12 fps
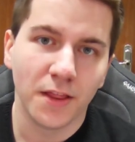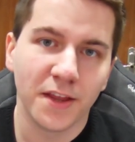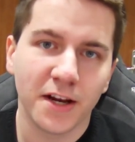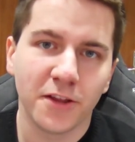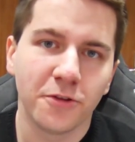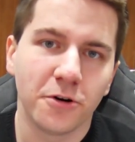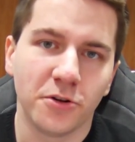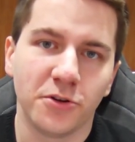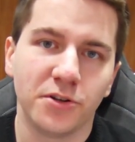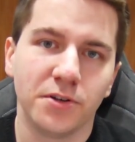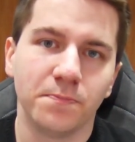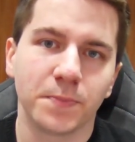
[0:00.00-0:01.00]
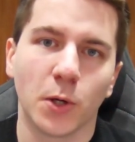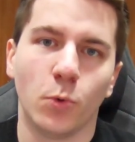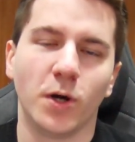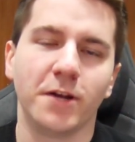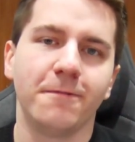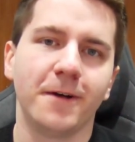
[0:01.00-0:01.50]
And then I thought,
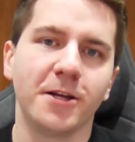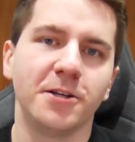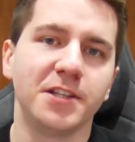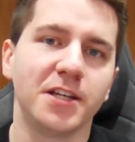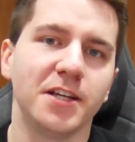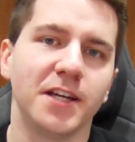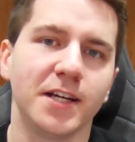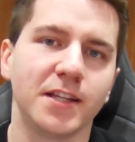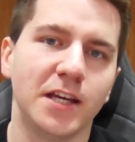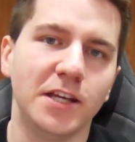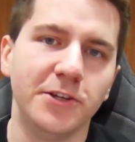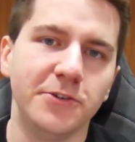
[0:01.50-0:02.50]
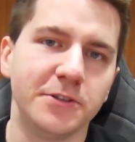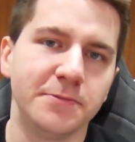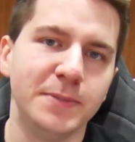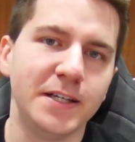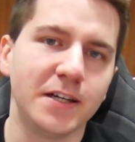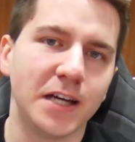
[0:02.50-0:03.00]
what if I could connect a
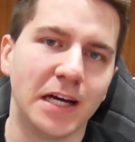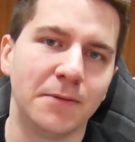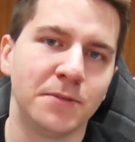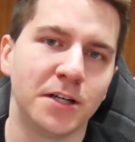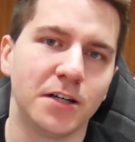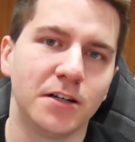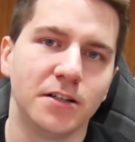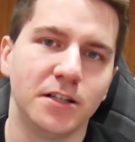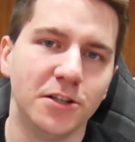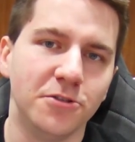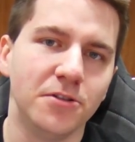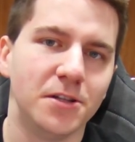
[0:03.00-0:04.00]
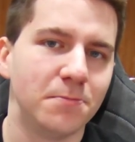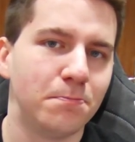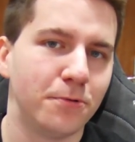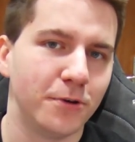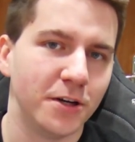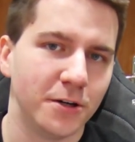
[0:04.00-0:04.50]
USB camera into the
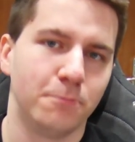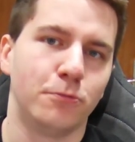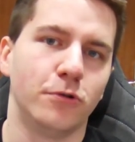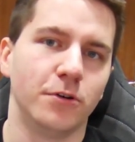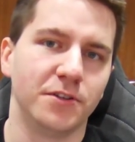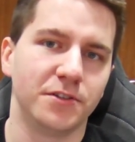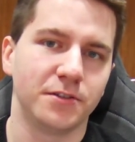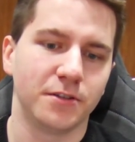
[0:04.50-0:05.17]
printer port